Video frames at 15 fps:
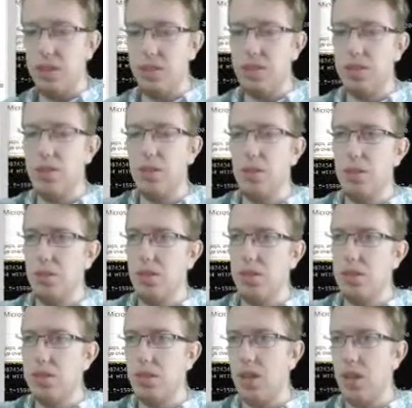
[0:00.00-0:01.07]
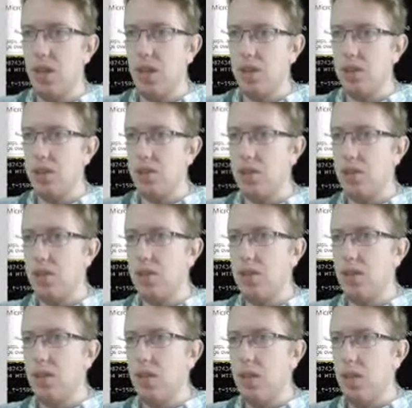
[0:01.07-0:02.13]
So this dot
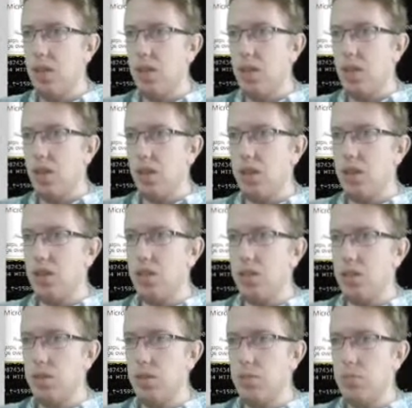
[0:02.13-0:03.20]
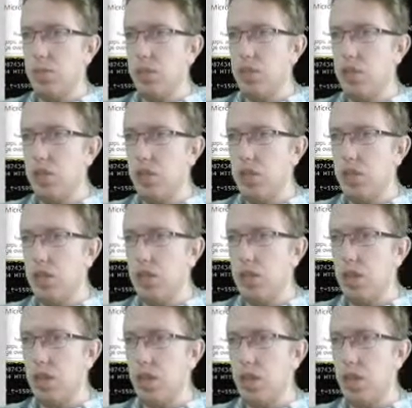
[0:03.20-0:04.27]
author bg
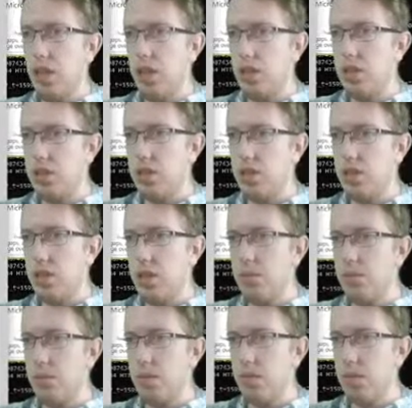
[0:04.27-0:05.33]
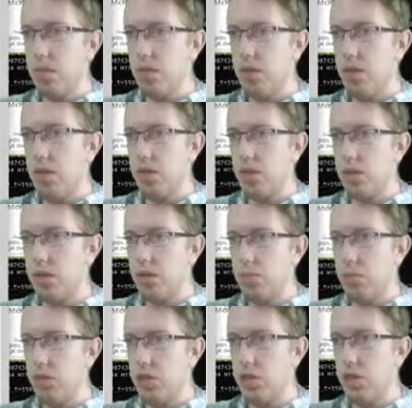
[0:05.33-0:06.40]
dot height times this dot author
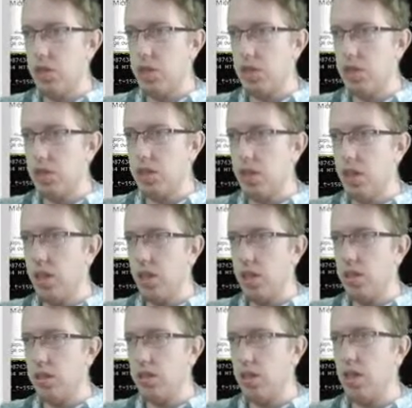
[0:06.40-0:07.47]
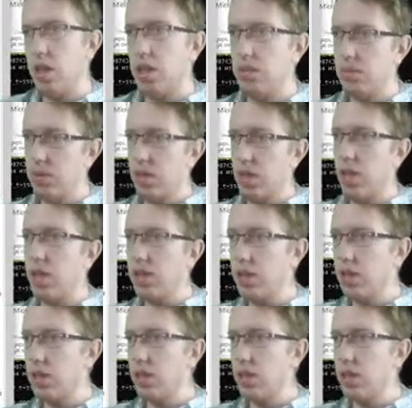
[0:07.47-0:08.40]
bg dot scale times that.